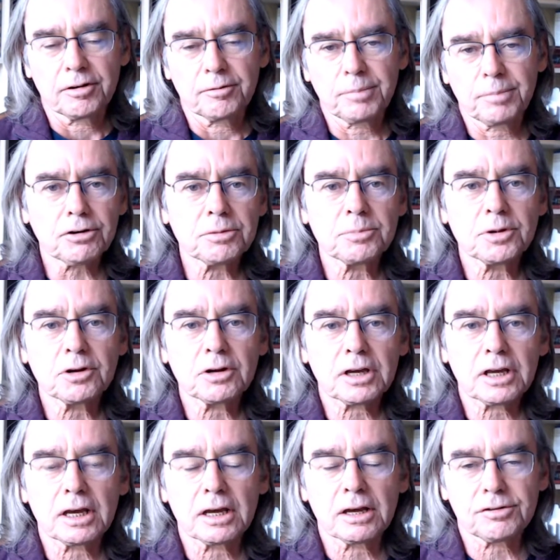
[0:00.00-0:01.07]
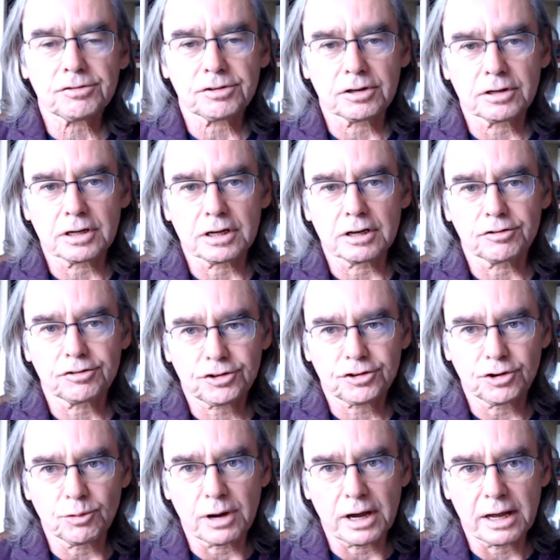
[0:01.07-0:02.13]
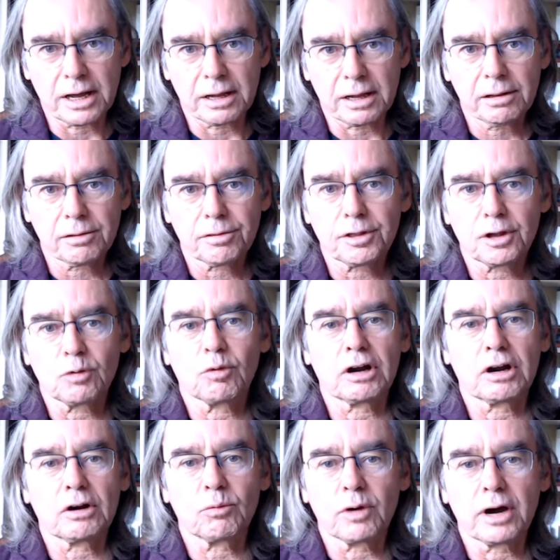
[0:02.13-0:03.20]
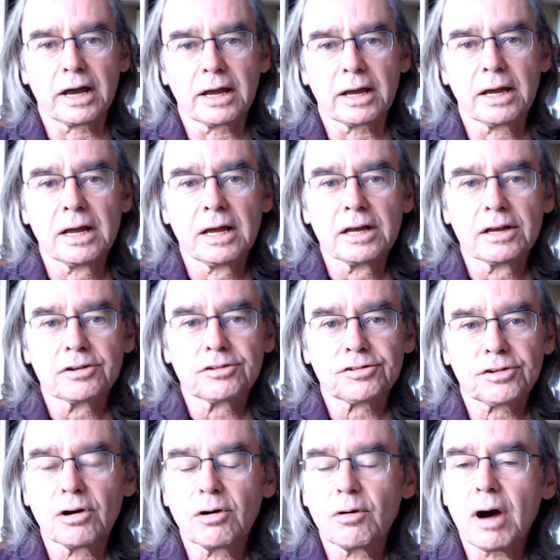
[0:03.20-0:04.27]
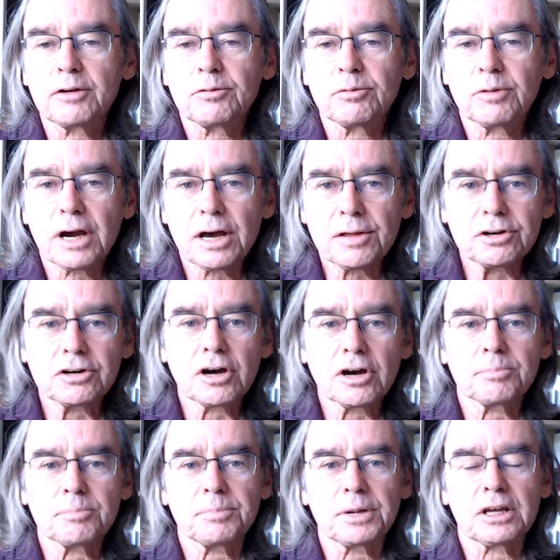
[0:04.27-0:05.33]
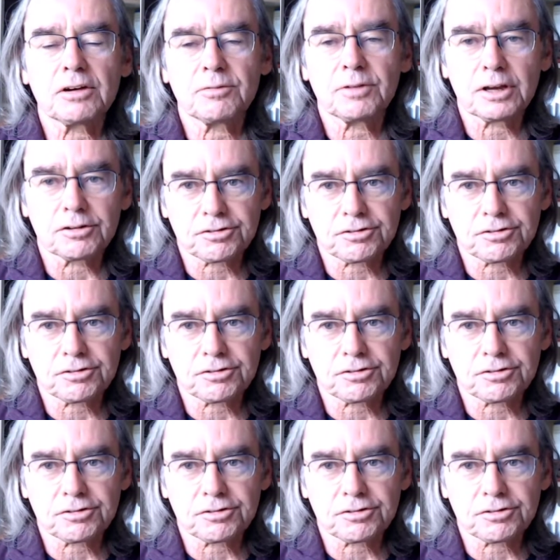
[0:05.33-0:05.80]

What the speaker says: Better communication is two-way than one-way. So I'd rather you not be giving a